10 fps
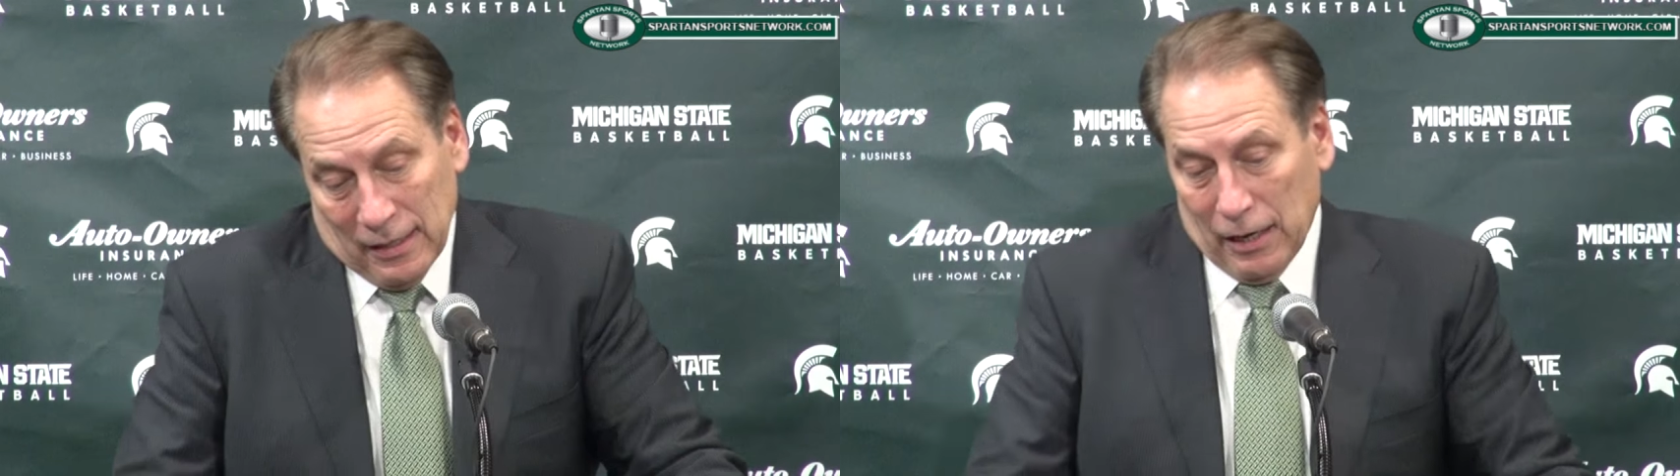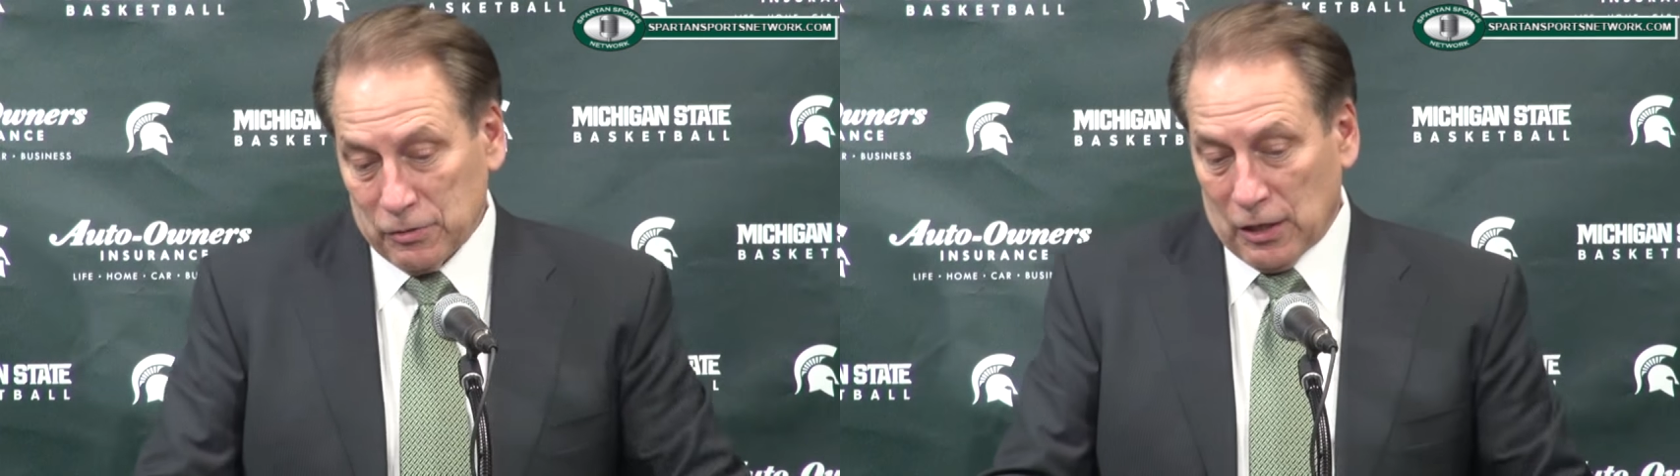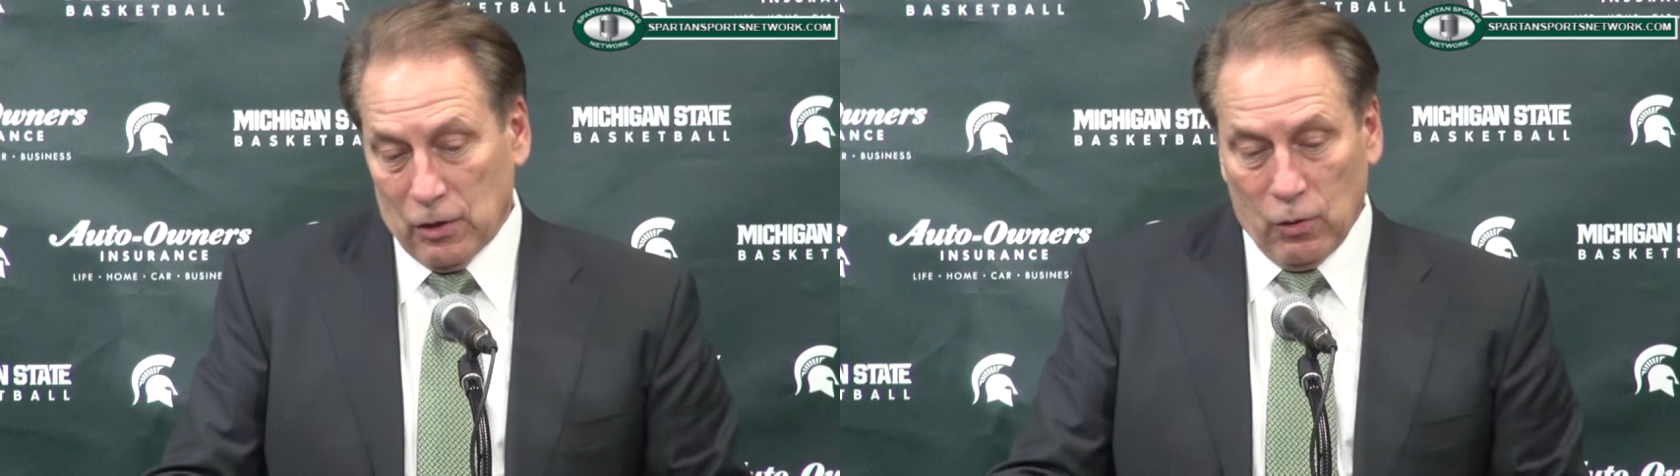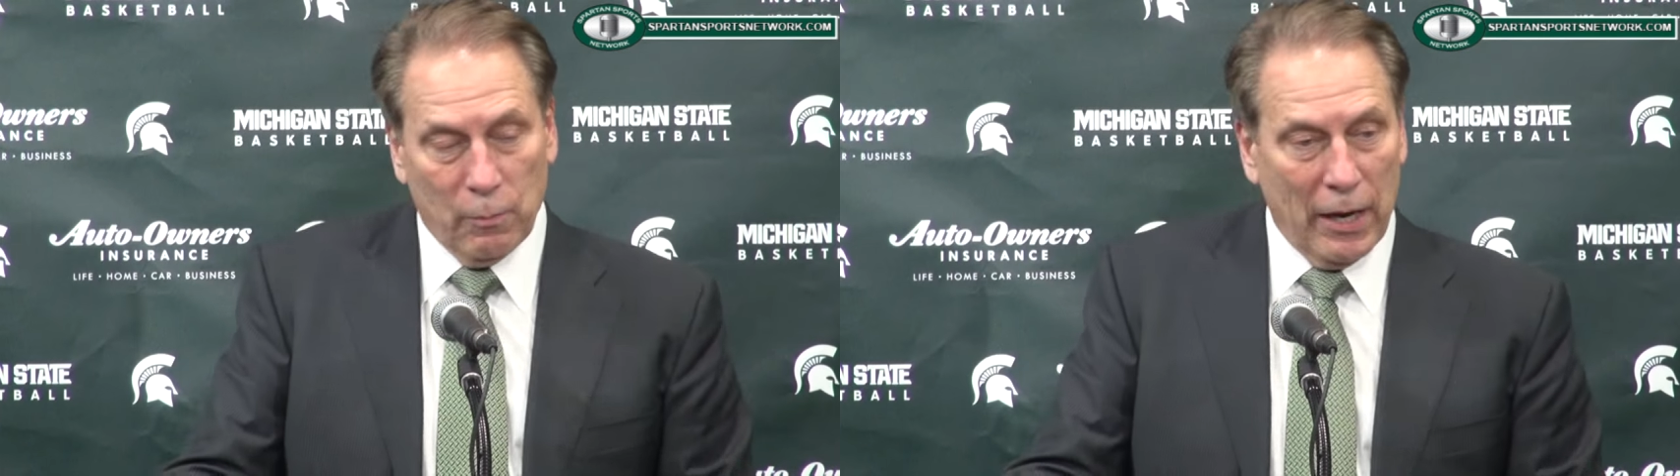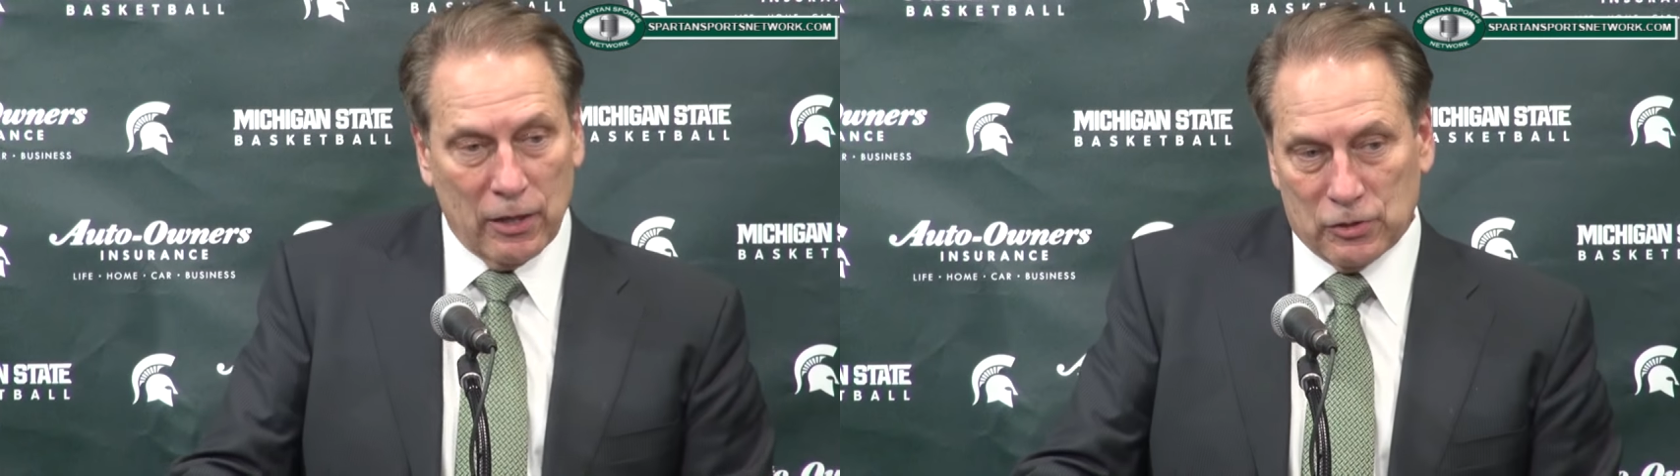I was going to hold
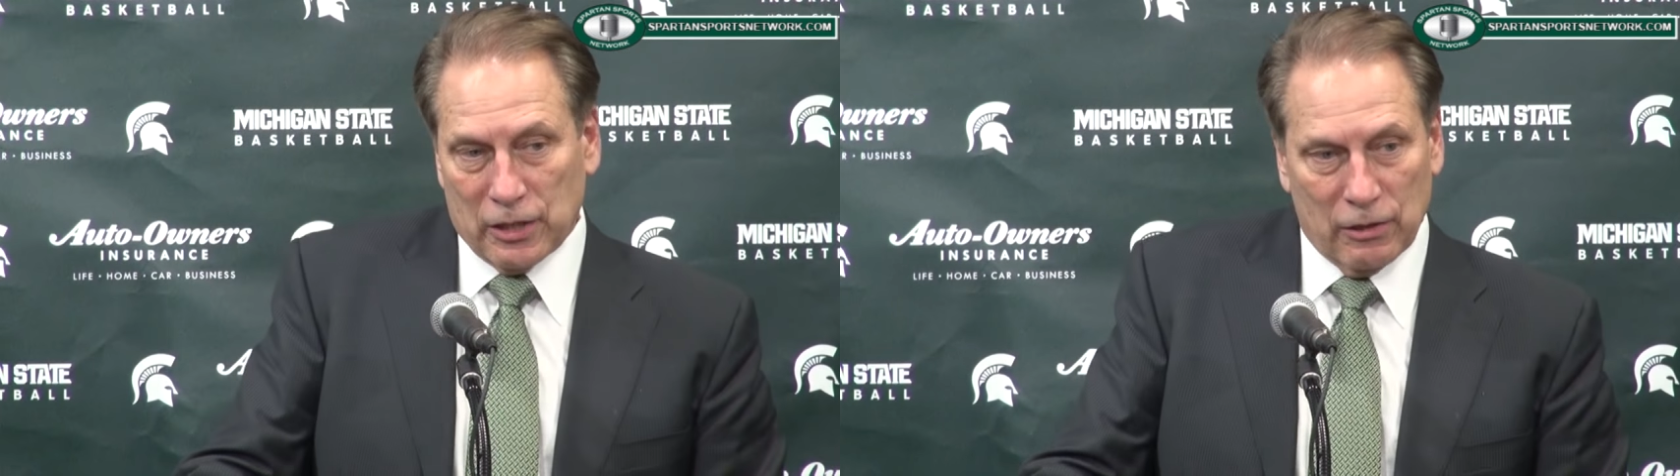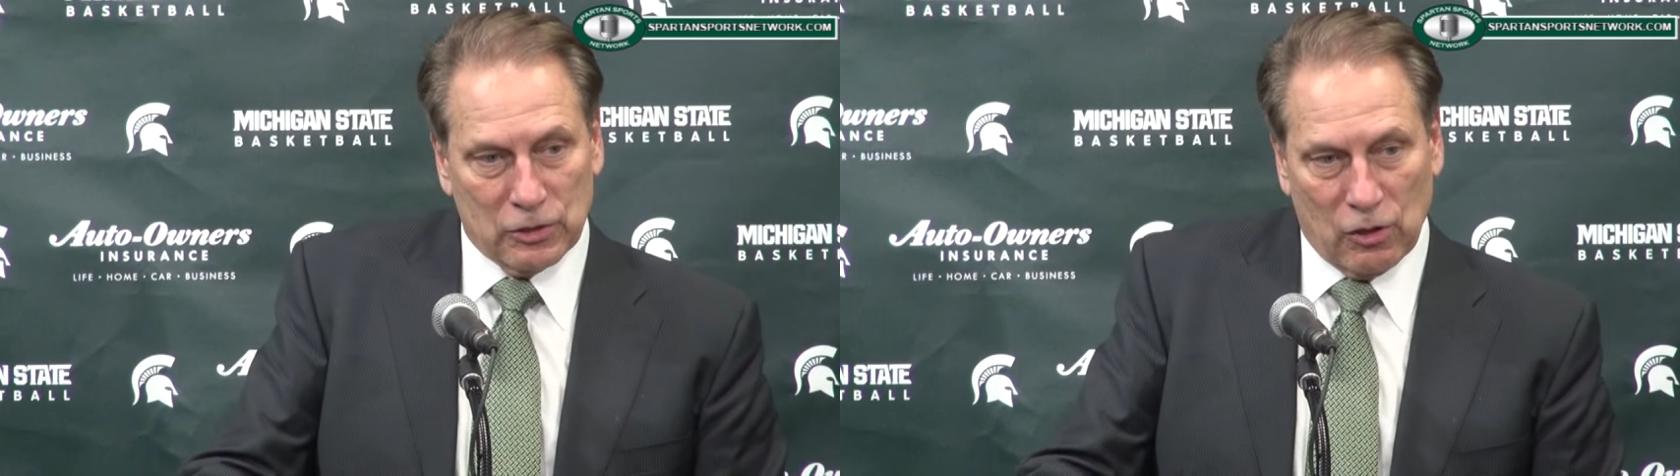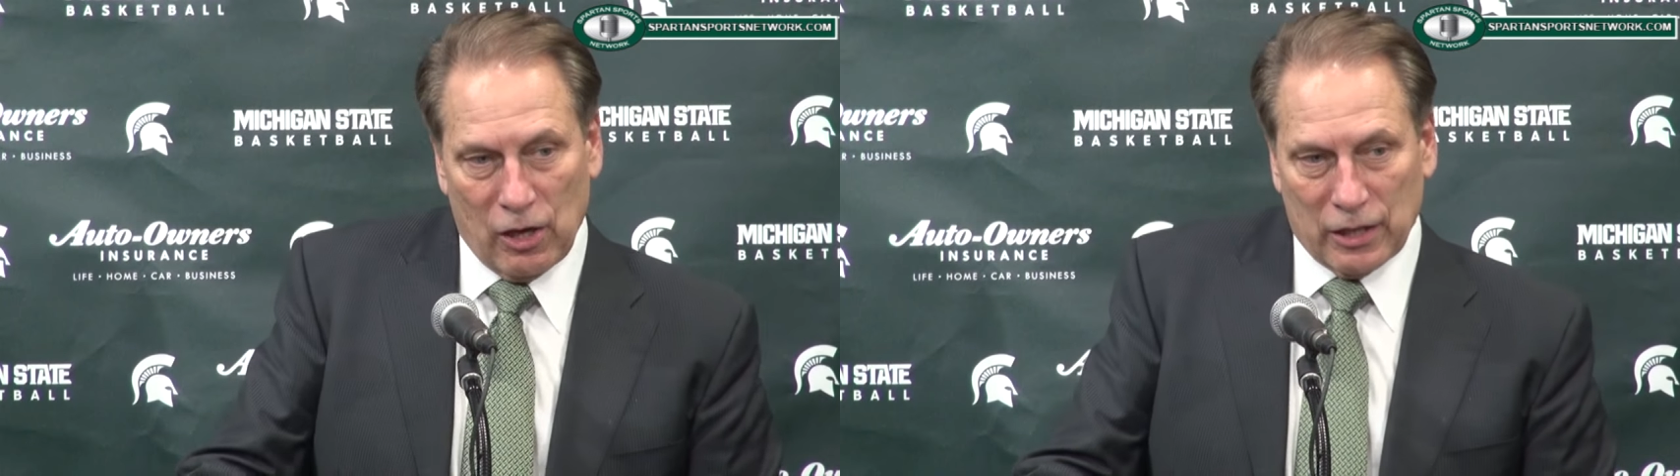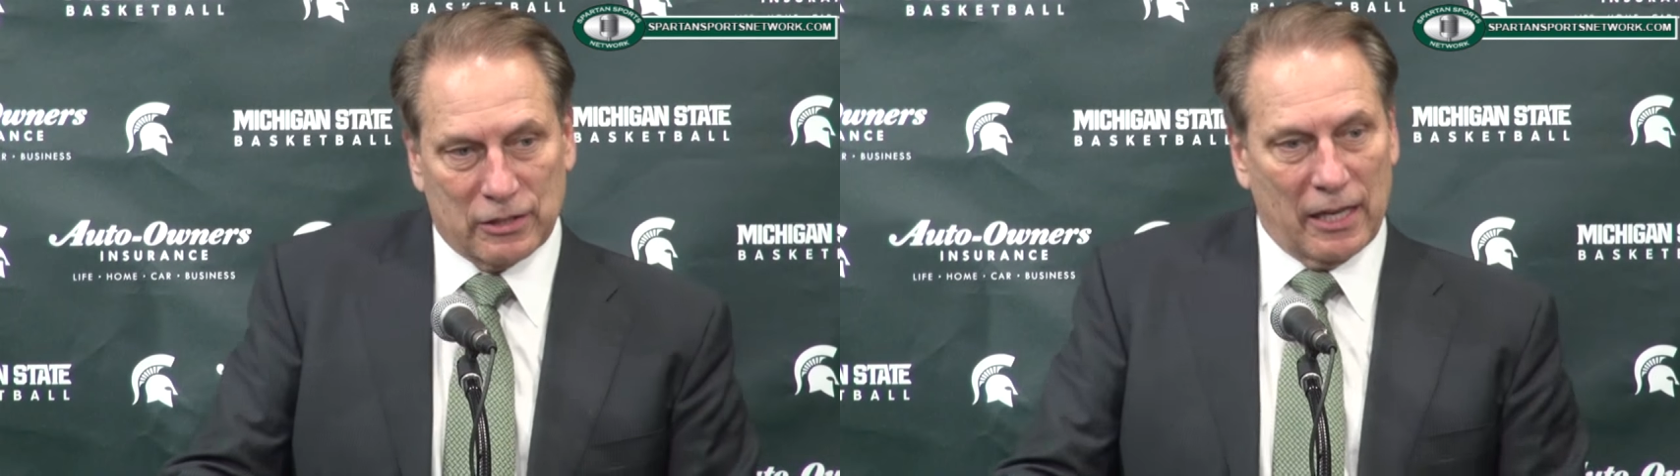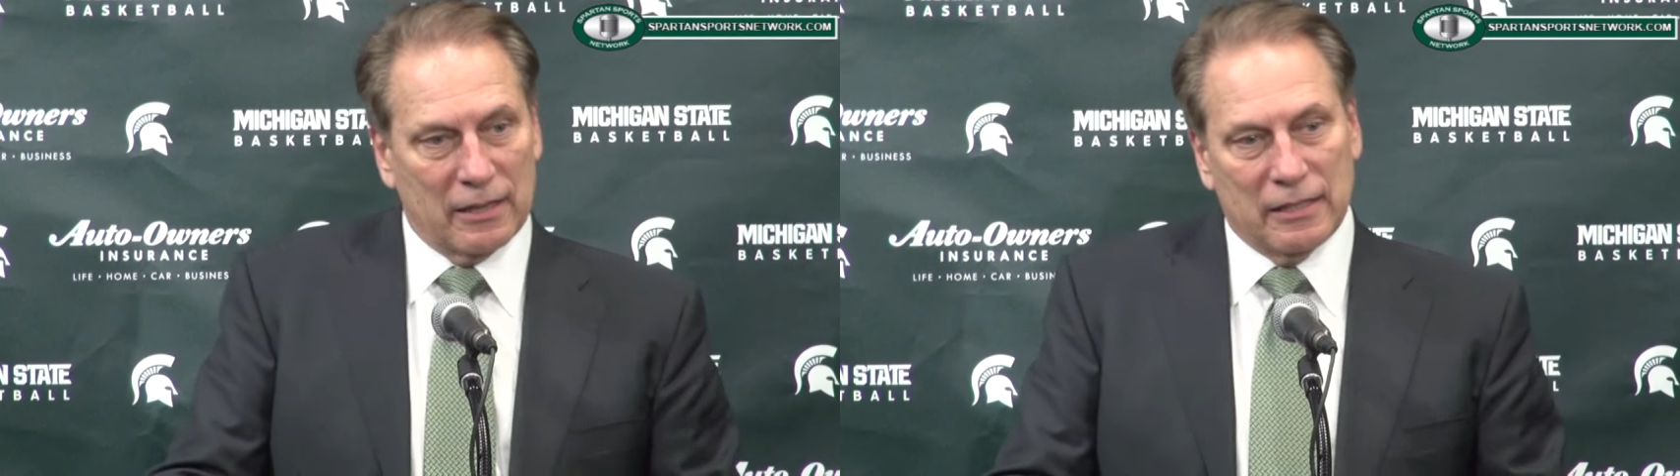Miles there as long as
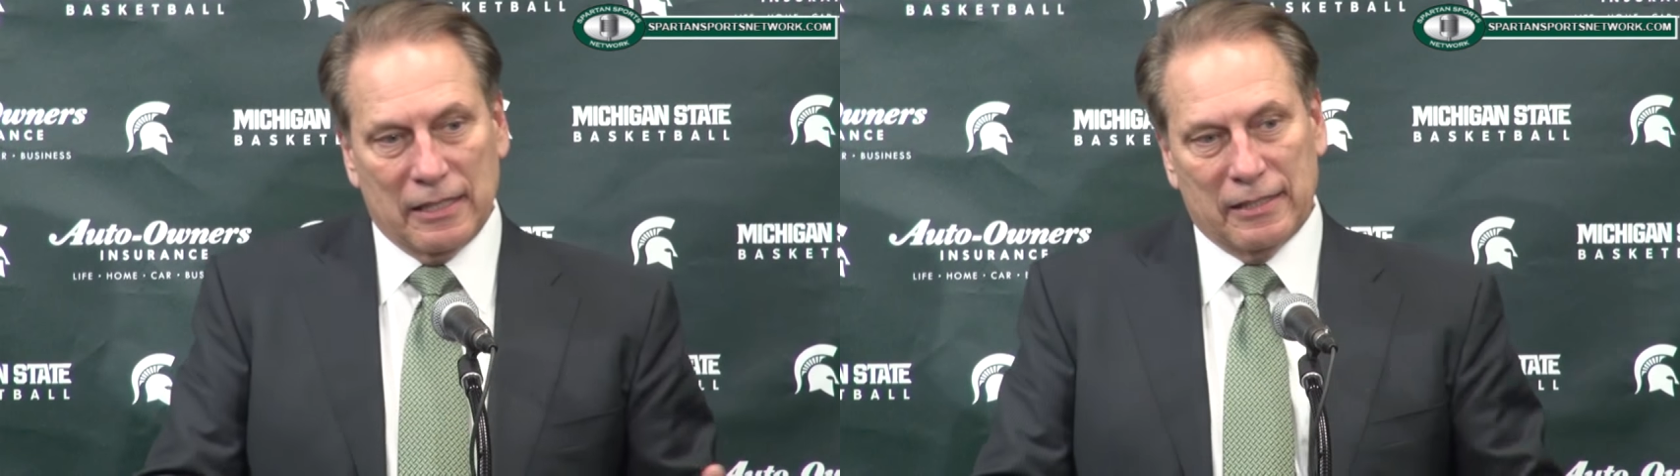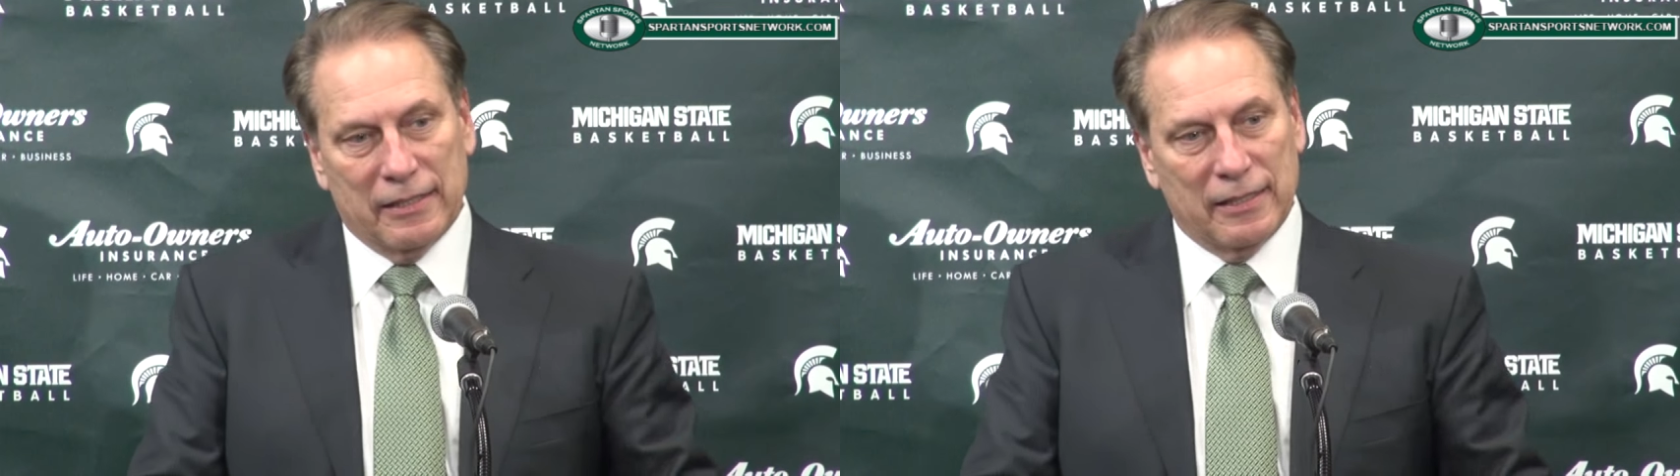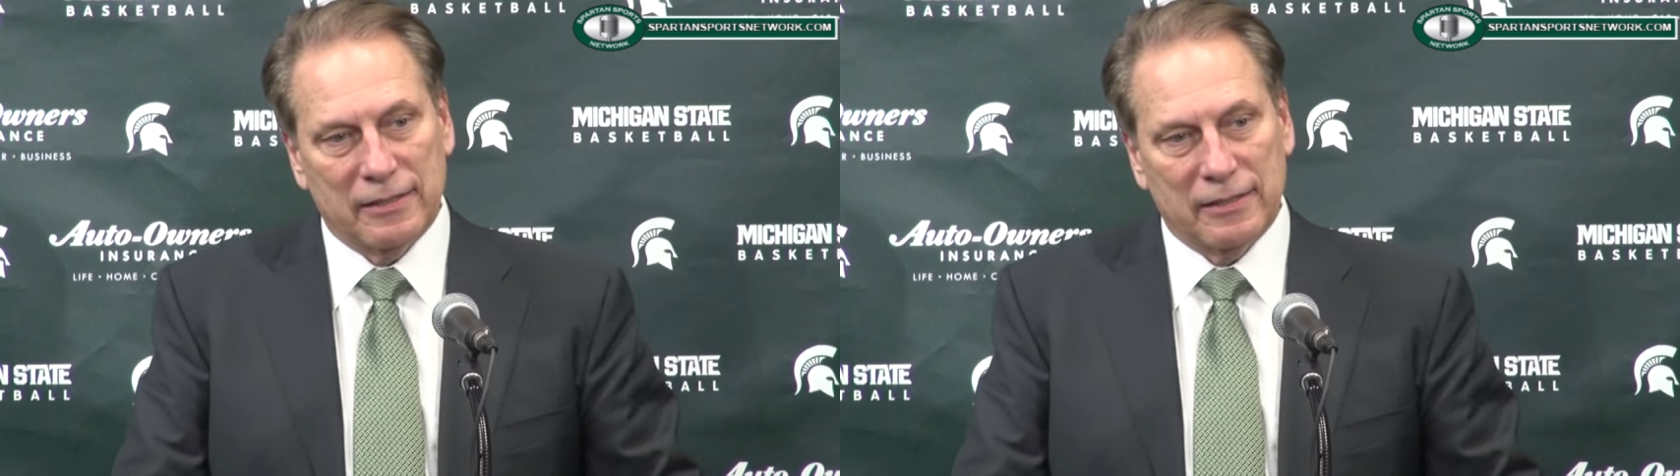that lead,